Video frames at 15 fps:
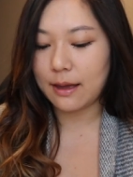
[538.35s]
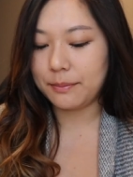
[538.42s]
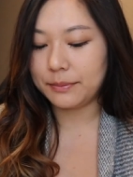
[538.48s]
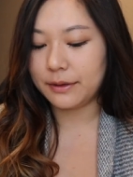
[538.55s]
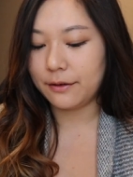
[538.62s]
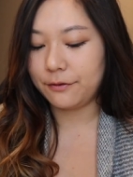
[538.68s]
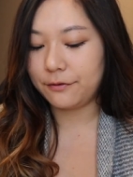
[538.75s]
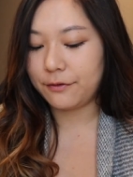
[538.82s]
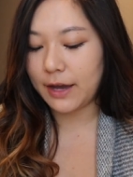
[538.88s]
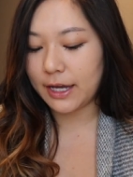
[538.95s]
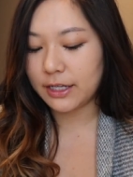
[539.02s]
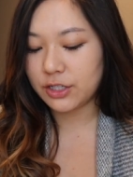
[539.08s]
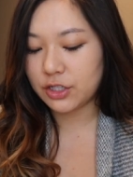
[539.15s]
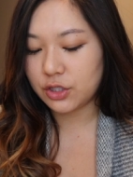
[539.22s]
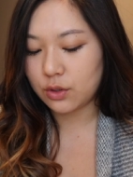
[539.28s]
up the
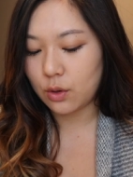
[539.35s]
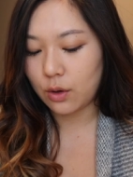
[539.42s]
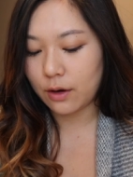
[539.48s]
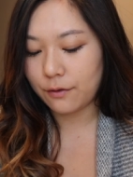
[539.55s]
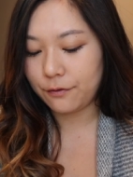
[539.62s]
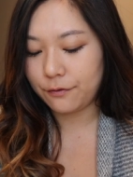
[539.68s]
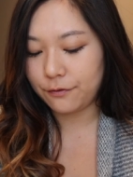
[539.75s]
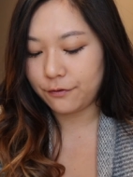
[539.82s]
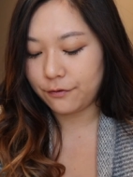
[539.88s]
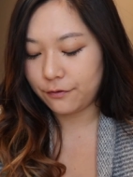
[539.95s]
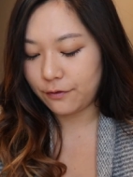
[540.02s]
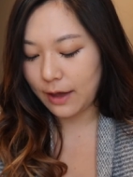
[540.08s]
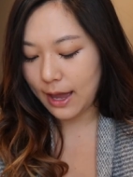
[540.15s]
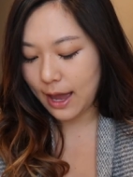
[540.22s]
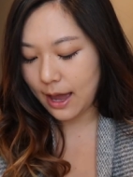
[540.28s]
Find Your
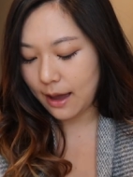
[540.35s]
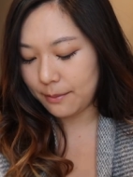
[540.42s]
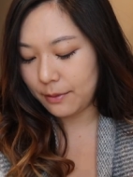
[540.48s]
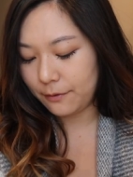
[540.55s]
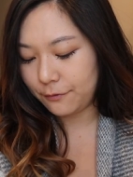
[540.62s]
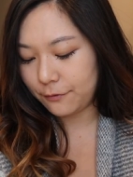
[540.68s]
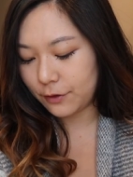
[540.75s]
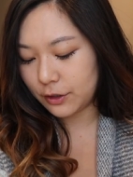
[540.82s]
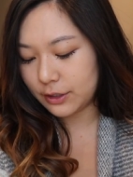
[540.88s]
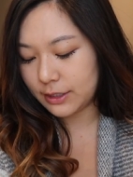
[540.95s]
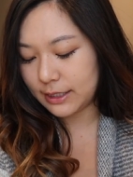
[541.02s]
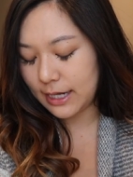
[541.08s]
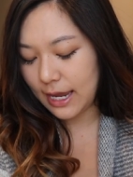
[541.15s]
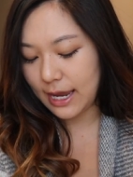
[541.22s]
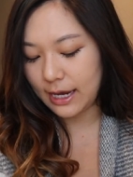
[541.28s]
Fab
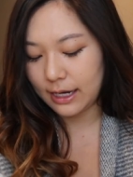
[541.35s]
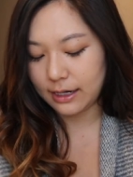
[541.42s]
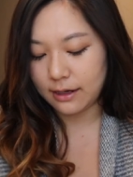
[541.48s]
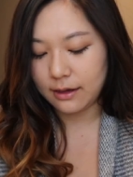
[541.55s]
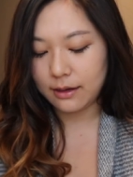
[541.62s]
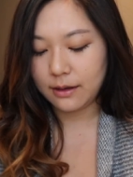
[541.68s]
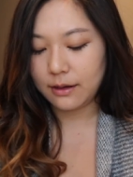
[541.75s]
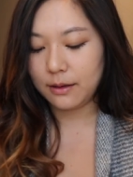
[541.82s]
First Aid